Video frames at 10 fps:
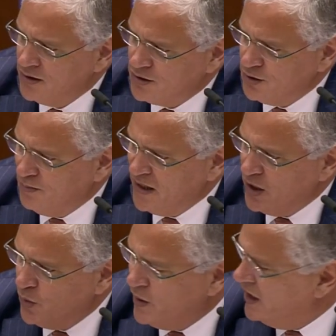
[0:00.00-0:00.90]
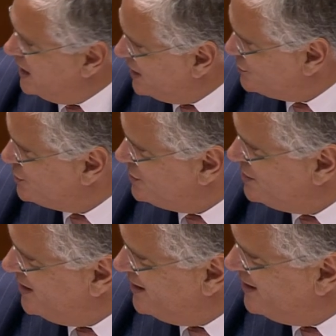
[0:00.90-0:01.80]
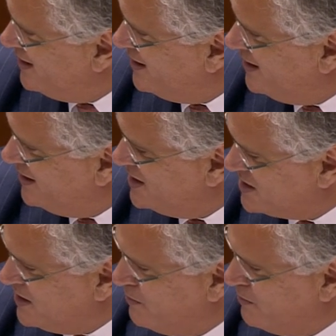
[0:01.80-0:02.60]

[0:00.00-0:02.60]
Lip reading: to be with us in this